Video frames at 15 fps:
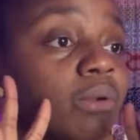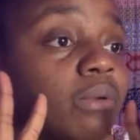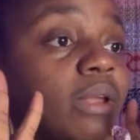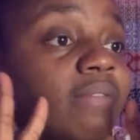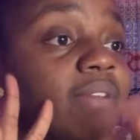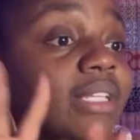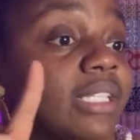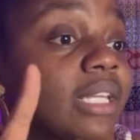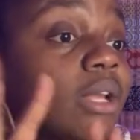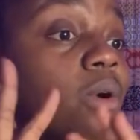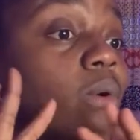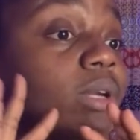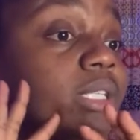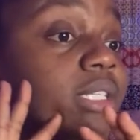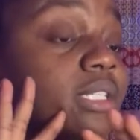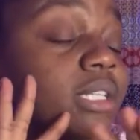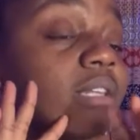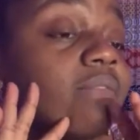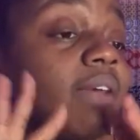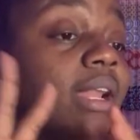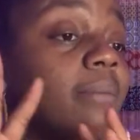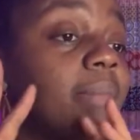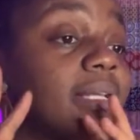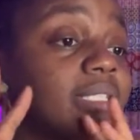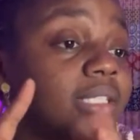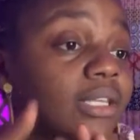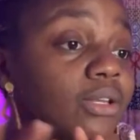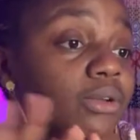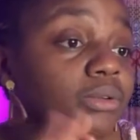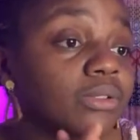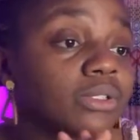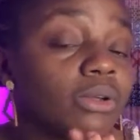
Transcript: investing in courses to develop my skills.